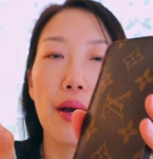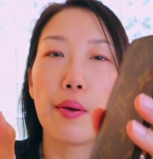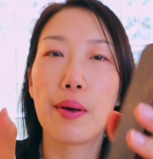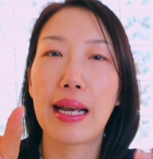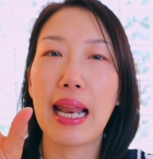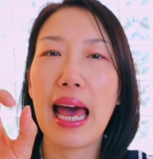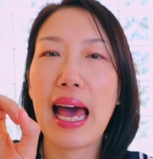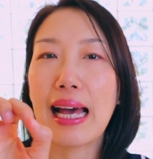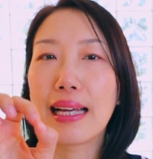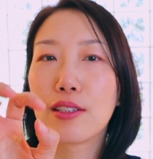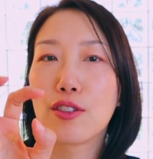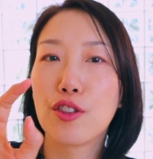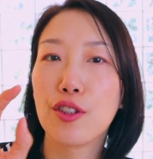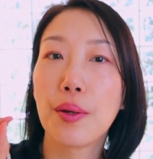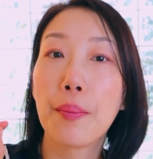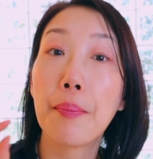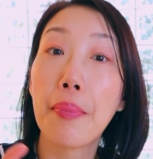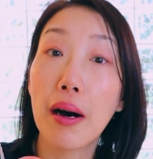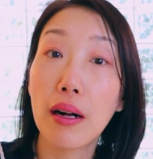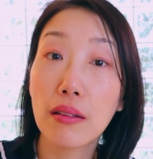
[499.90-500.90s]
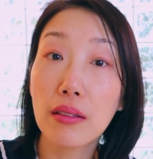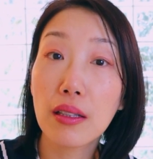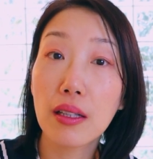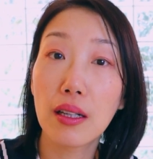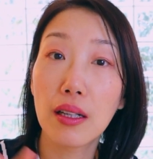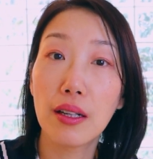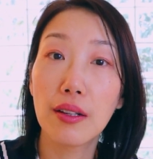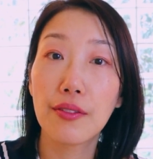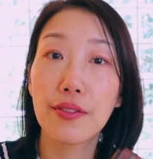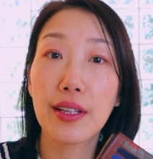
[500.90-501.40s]
would add to the
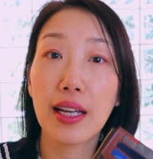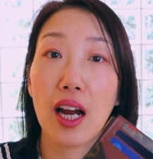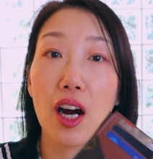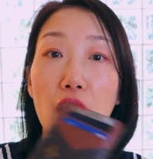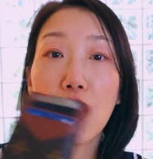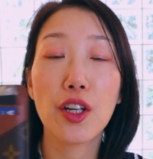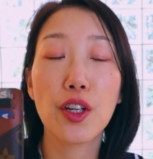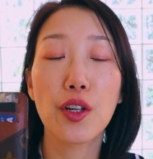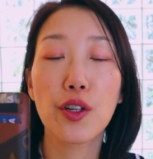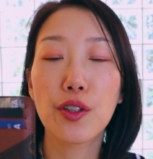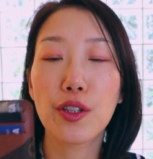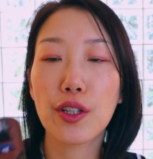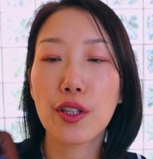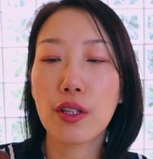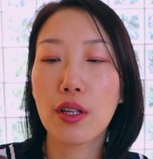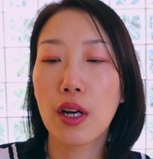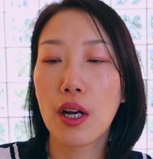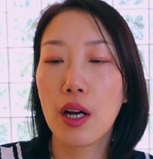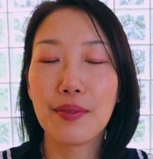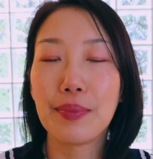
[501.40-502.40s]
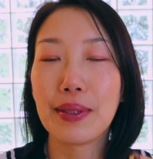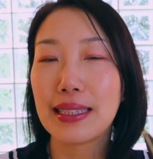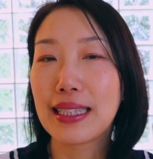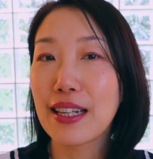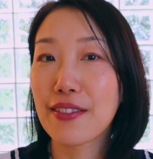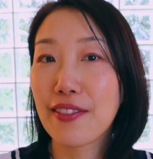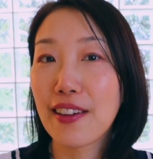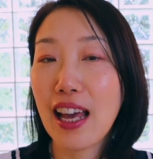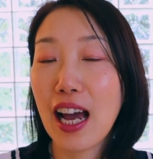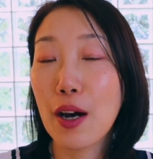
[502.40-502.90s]
bulk of the card holder. But
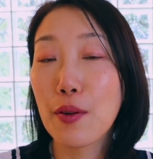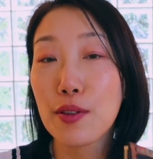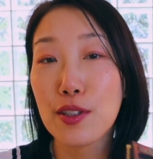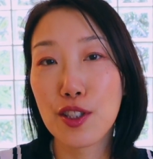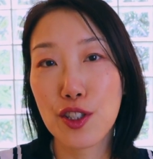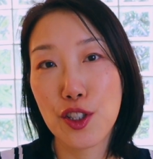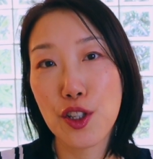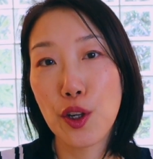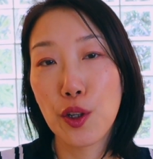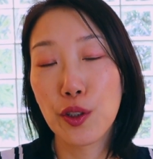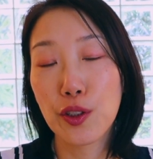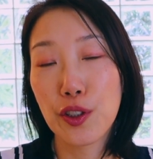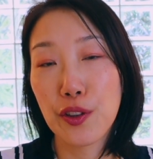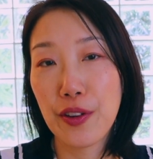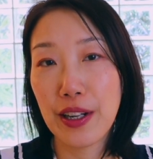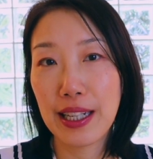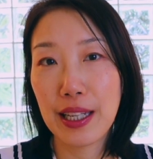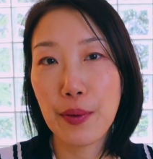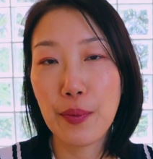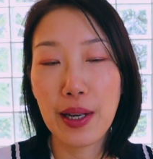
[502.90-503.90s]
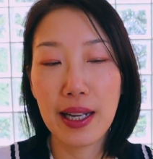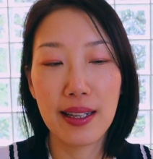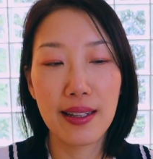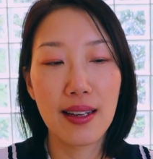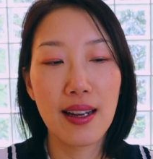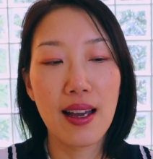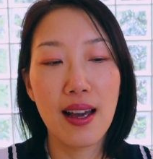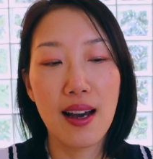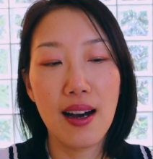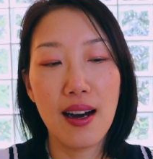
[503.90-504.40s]
definitely I was sold already when
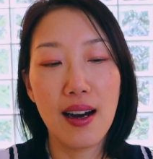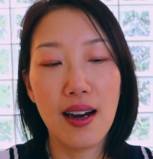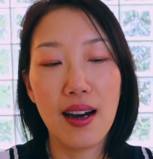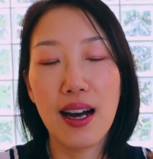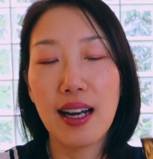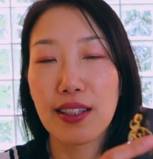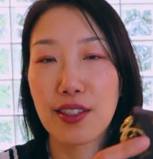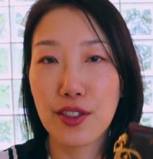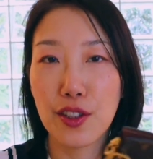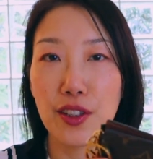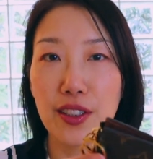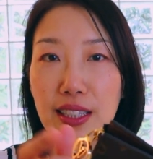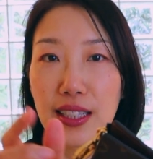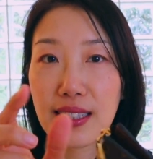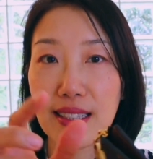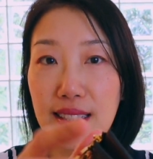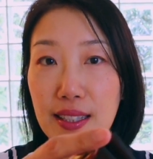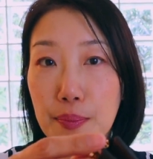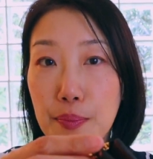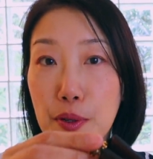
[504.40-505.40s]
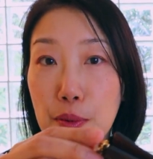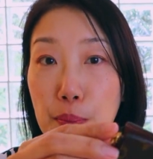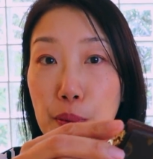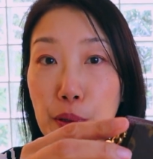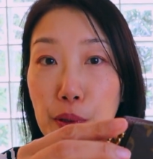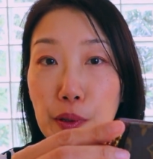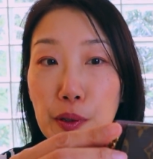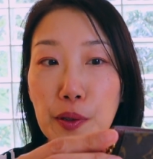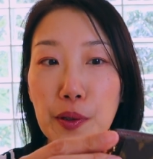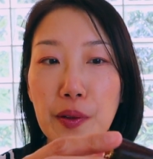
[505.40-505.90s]
I saw the zipper
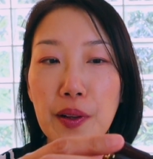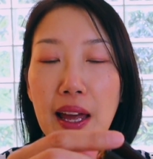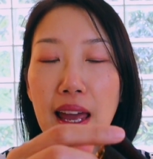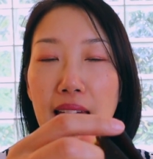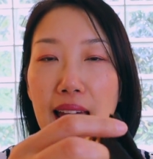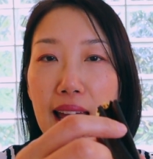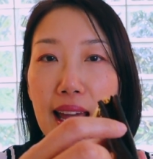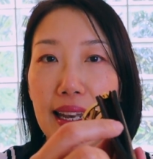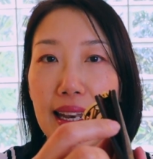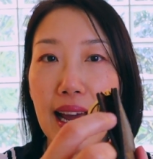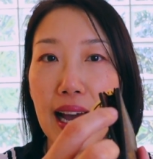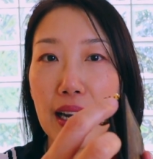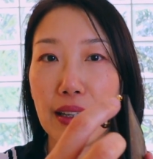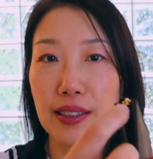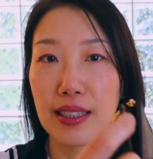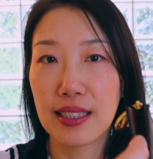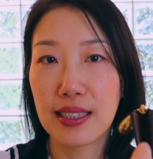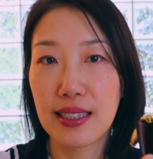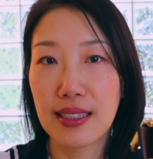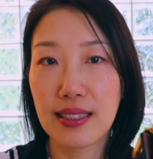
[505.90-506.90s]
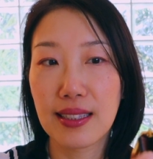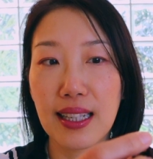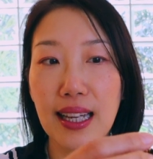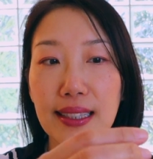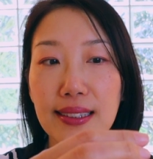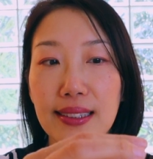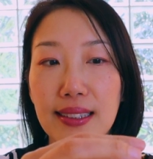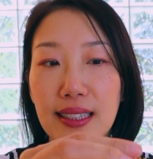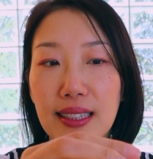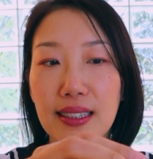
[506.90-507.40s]
pull and how this is
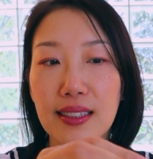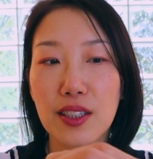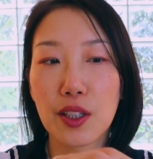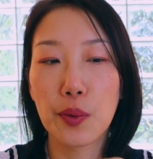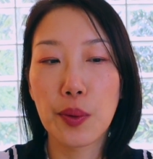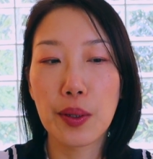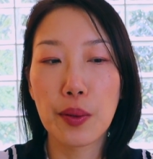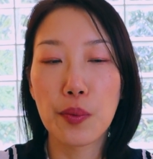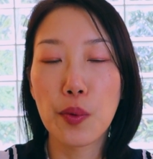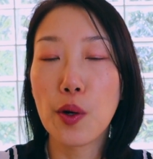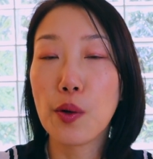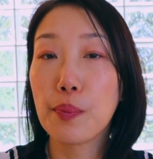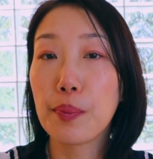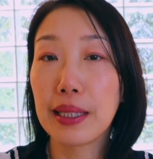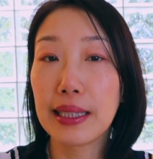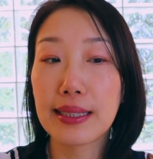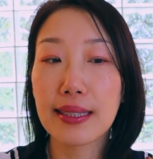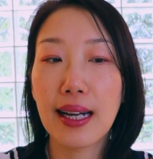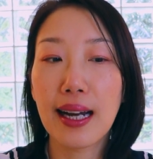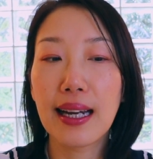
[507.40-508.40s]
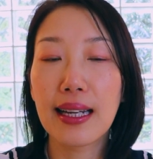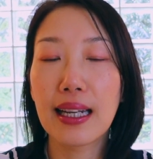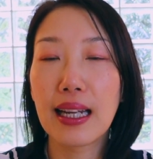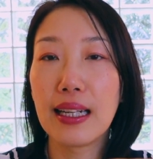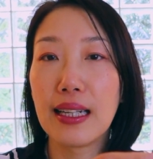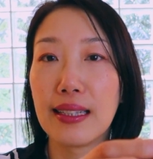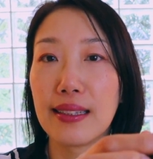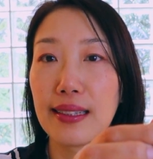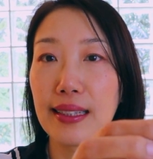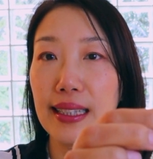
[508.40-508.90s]
gusseted, so it won't be tight
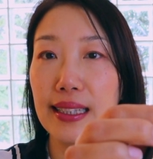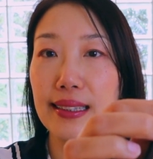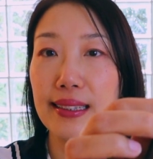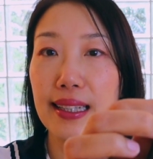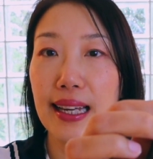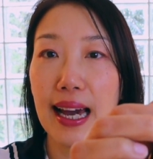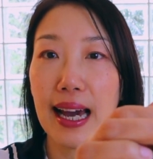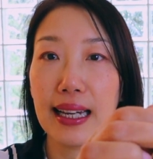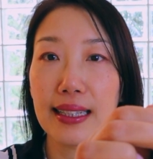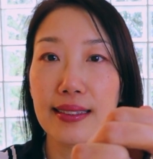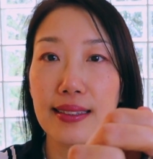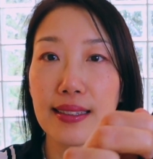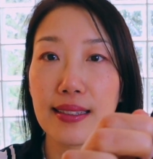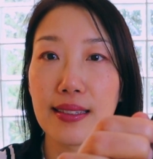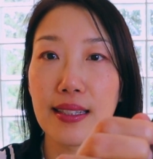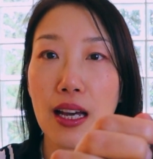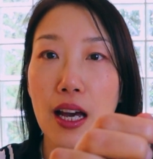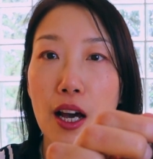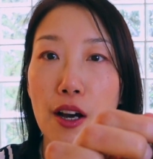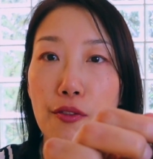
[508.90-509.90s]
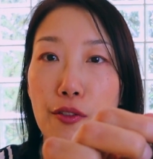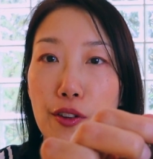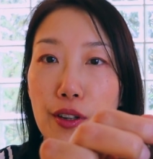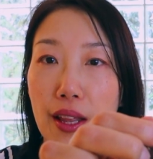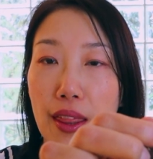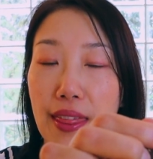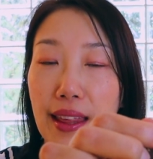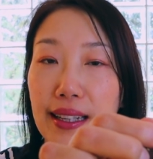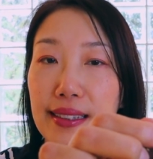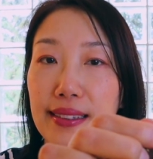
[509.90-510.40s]
and it's easy access for
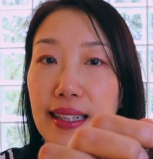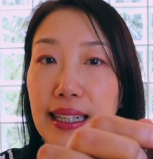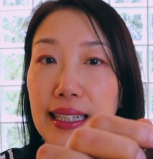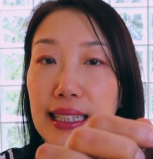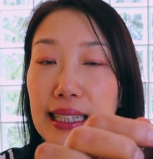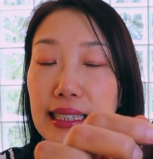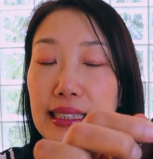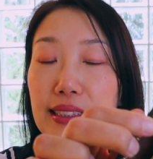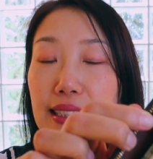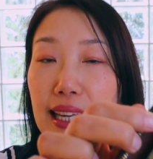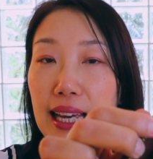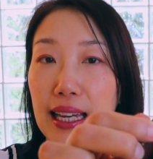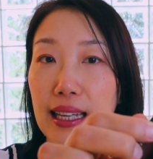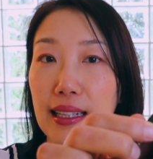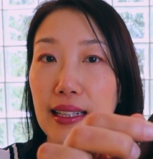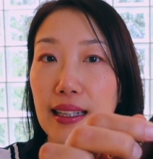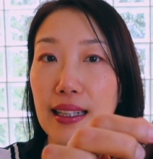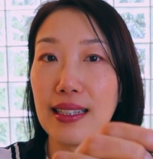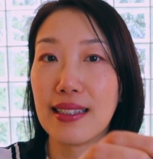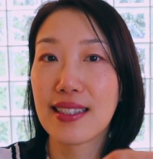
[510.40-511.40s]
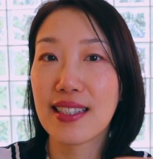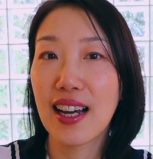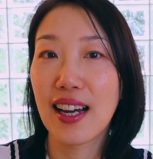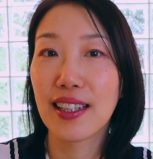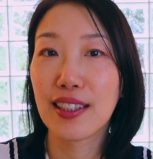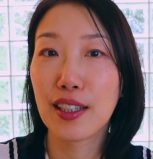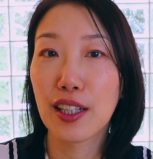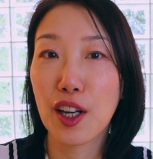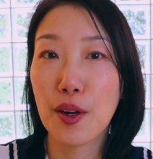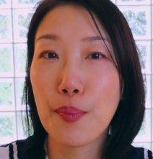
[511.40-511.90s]
the things I need to get
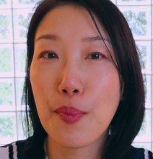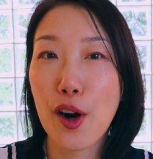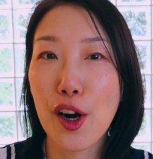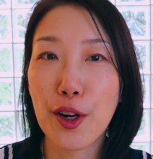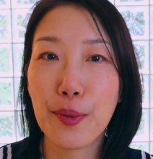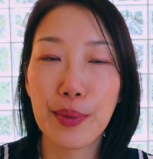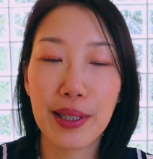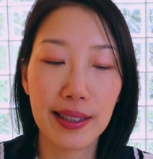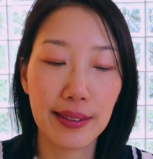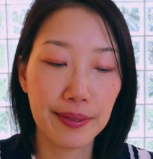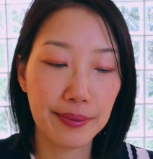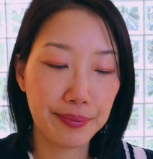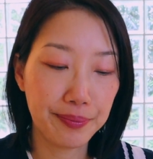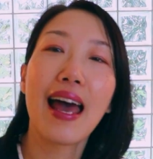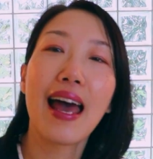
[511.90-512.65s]
inside the compartment.